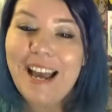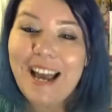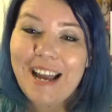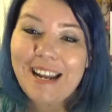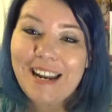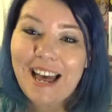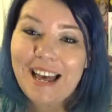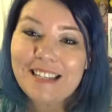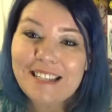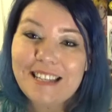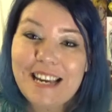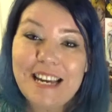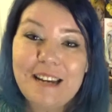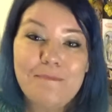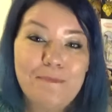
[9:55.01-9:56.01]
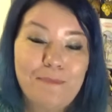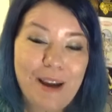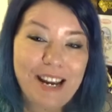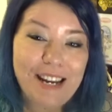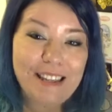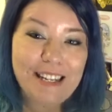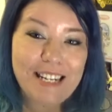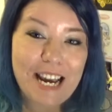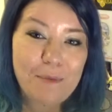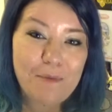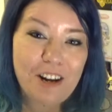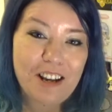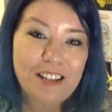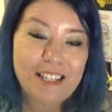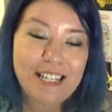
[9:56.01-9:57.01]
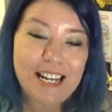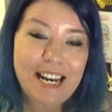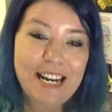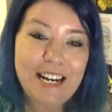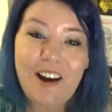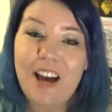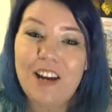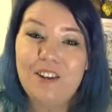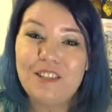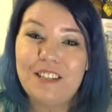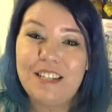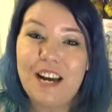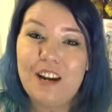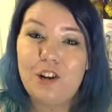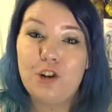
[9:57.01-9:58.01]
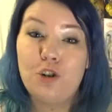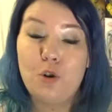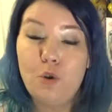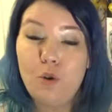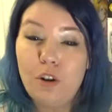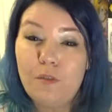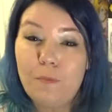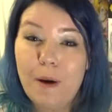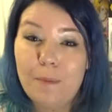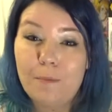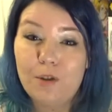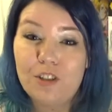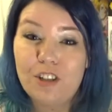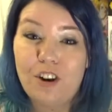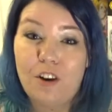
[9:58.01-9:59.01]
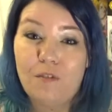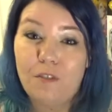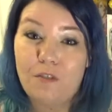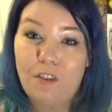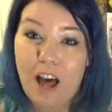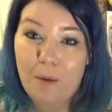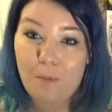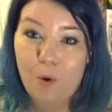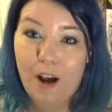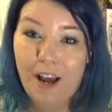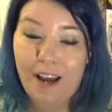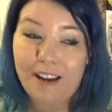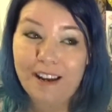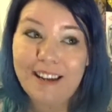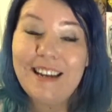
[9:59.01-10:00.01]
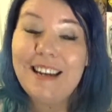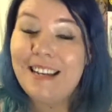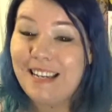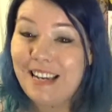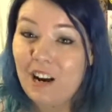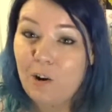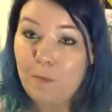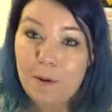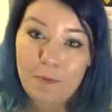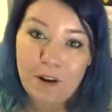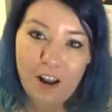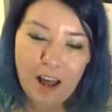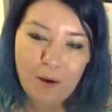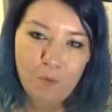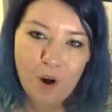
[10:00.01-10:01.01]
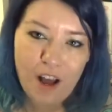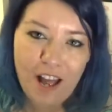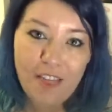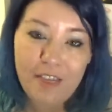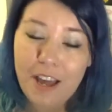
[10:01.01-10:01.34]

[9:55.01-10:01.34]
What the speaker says: And lastly, back in the day when I was a teen, I used to download all of my music off of LimeWire. Yeah, remember LimeWire?